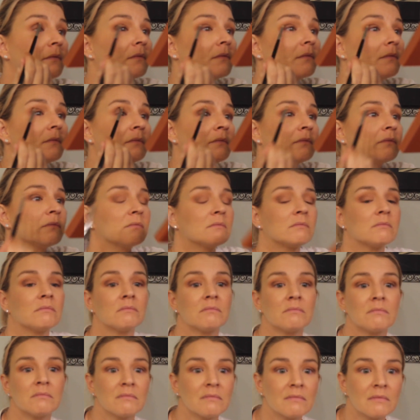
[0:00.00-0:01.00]
like
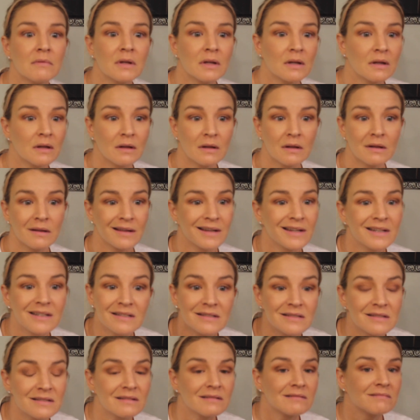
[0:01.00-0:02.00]
it
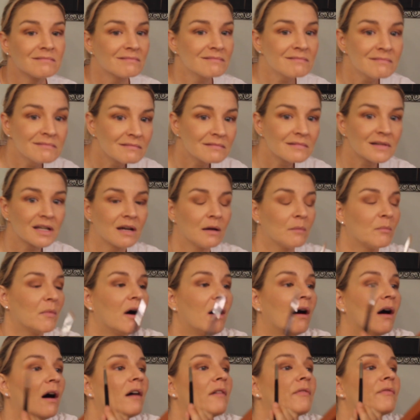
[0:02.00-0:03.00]
doesn't
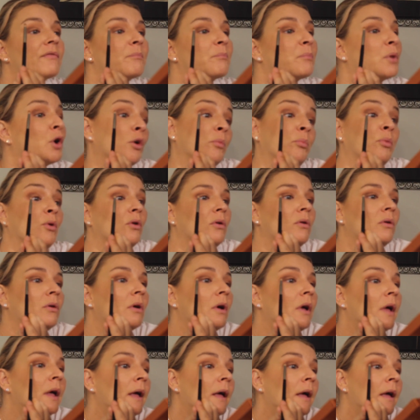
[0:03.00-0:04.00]
come off purple.
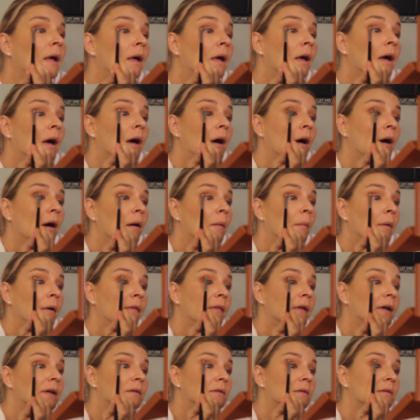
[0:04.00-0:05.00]

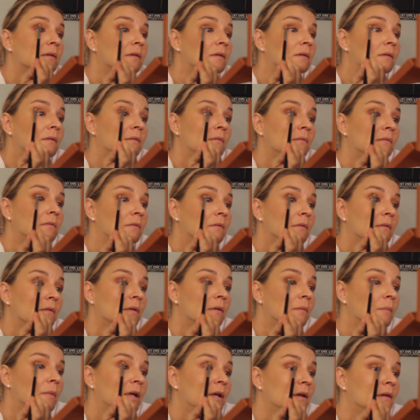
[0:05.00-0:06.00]
And that's,
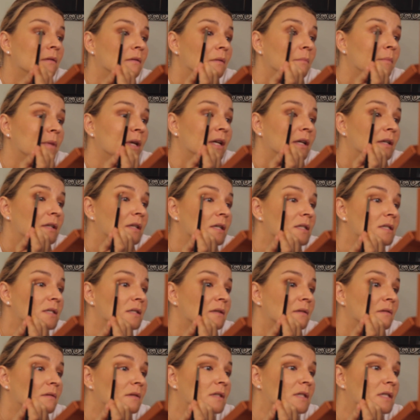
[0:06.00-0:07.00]
I mean, but it
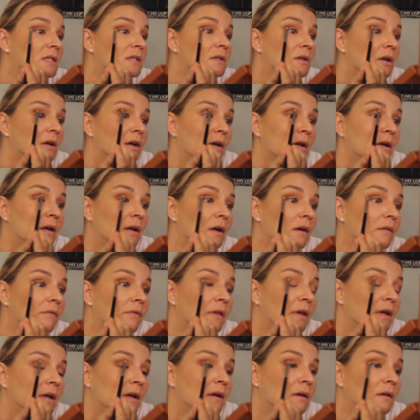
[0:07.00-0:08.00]
does, it's dark
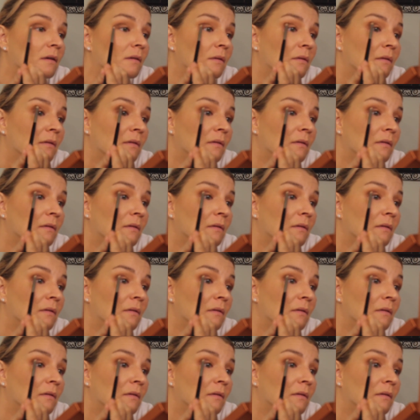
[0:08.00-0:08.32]
enough that it